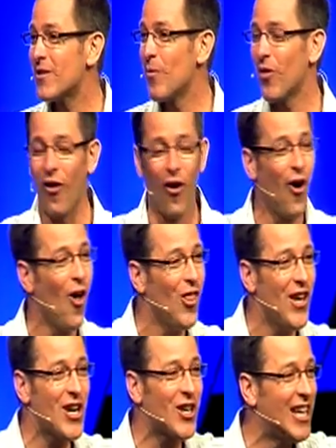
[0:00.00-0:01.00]
With all
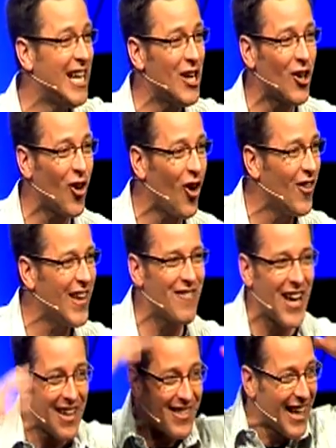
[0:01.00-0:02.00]
their gear, they've
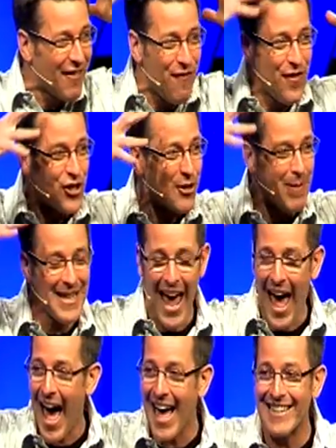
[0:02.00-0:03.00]
got like fisherman
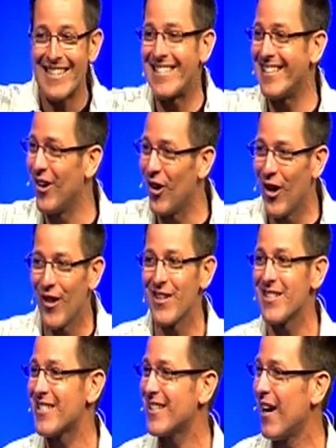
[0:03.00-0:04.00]
hats and all this
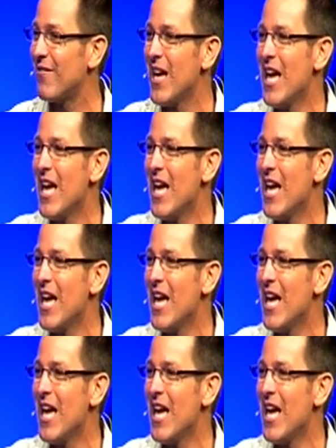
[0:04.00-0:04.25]
stuff.